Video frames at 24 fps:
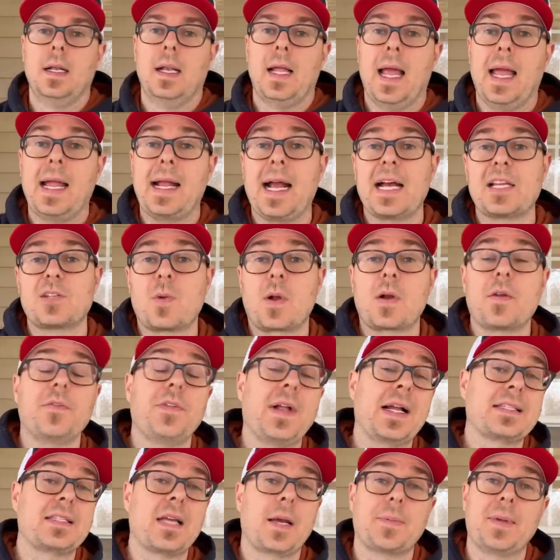Hey guys, welcome to
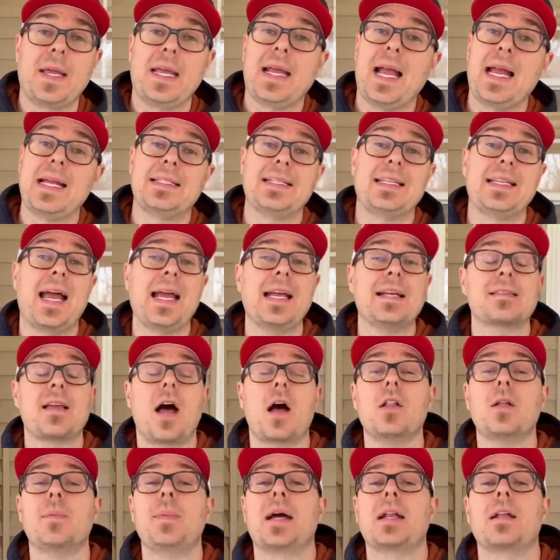Flat Top King. Hey, today is
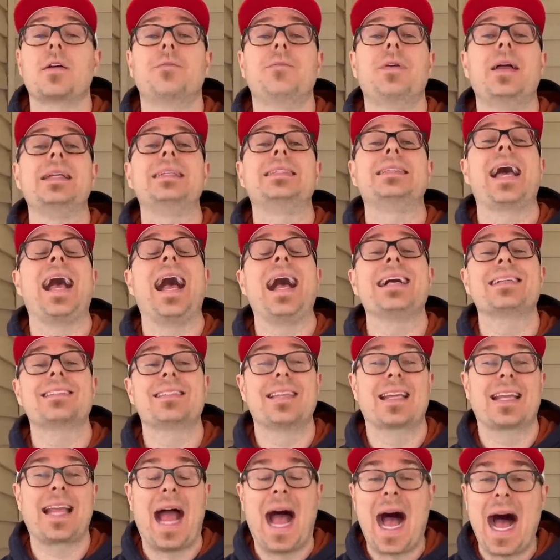all about a
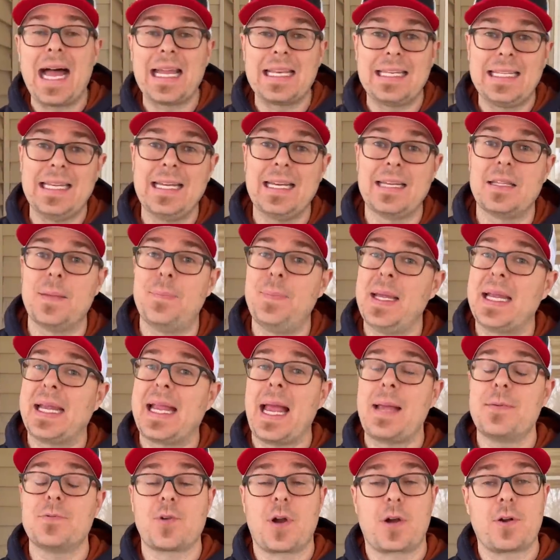fantastic idea. The big
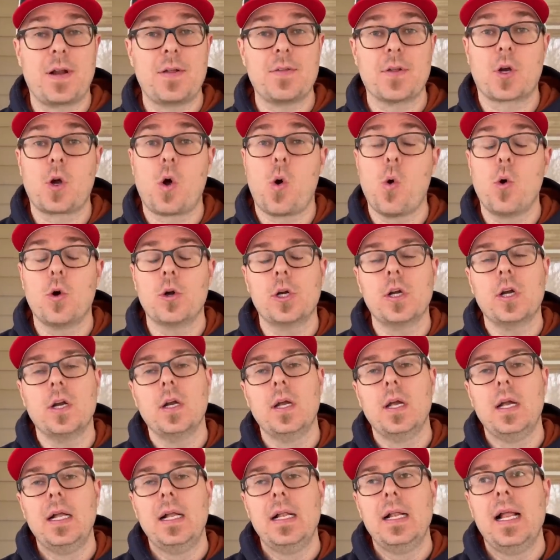game's right around the corner.
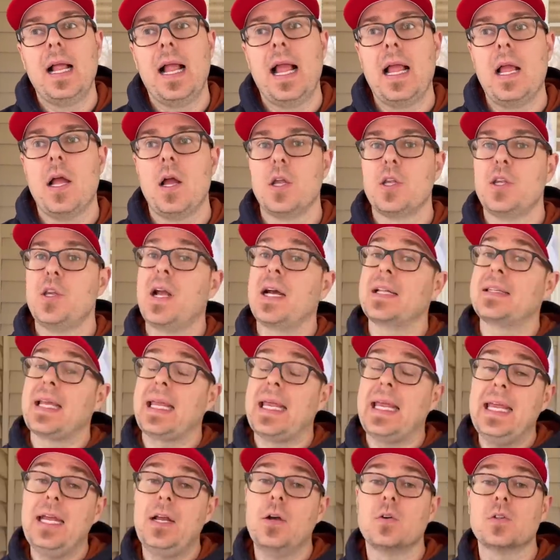You got the
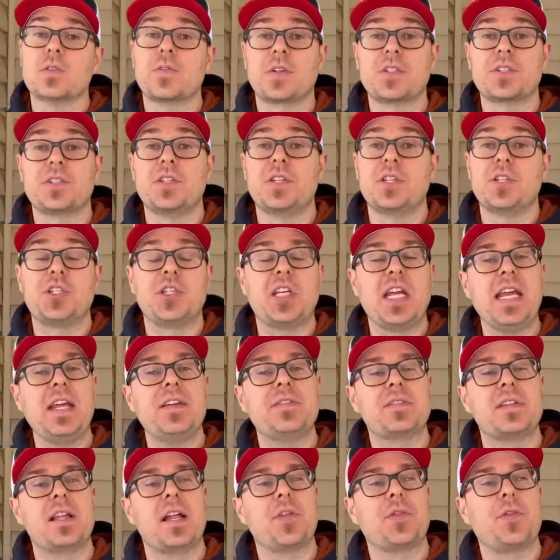Eagles versus the
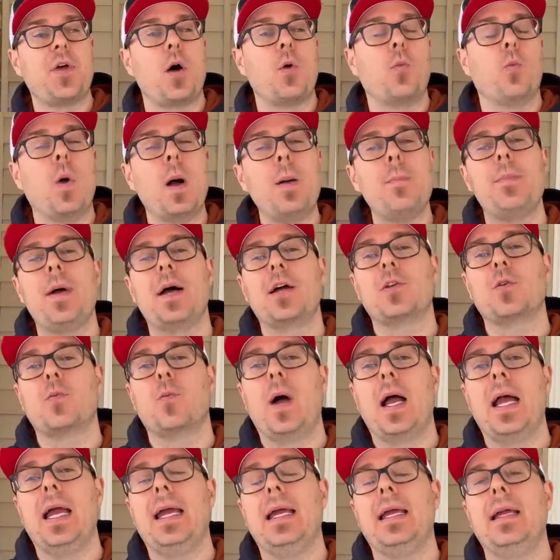Chiefs, and I thought, what better
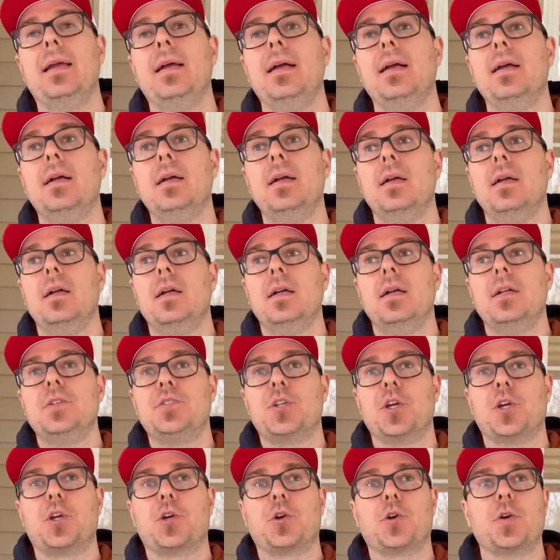way
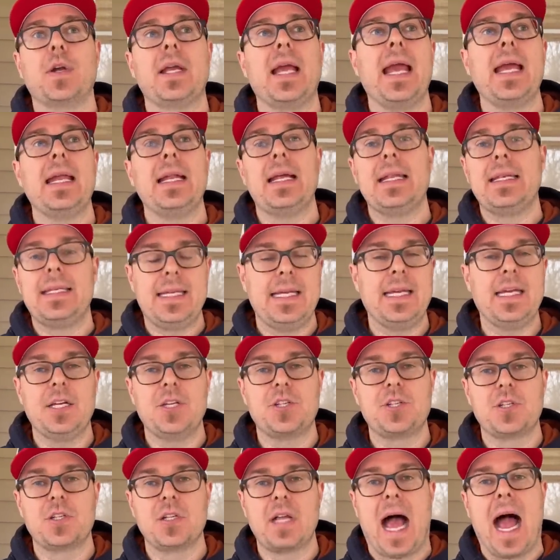to create a
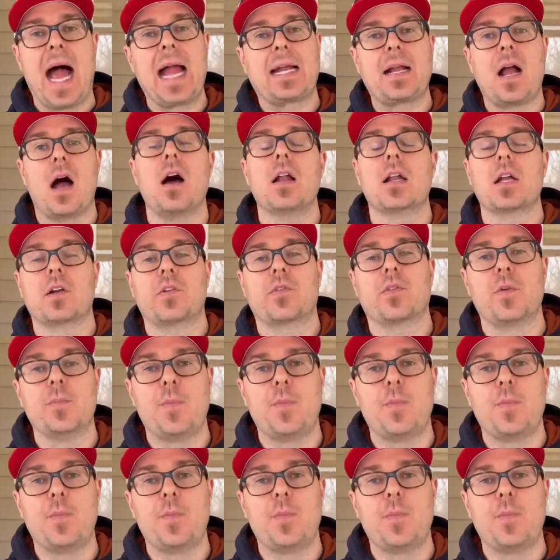dish iconic for